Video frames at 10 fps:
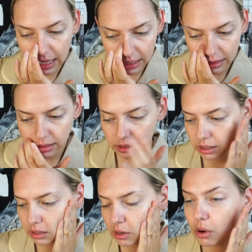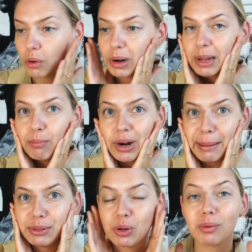is already
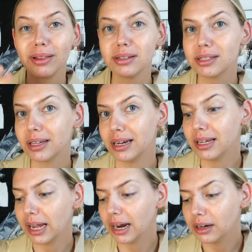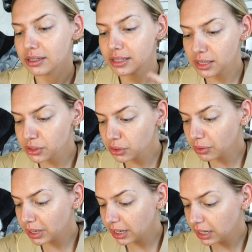prepped with skincare
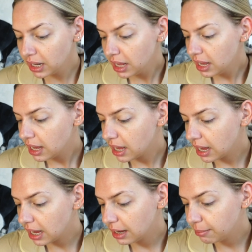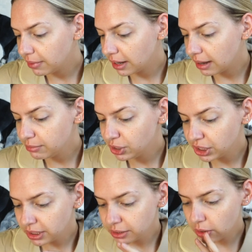sunscreen. I'm
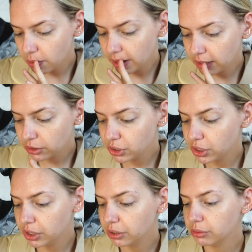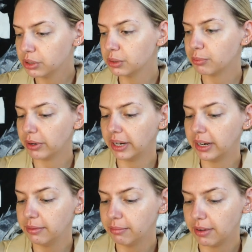just going to
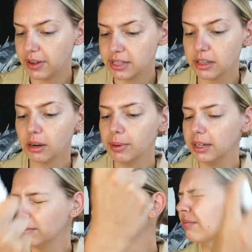spray my face a little bit.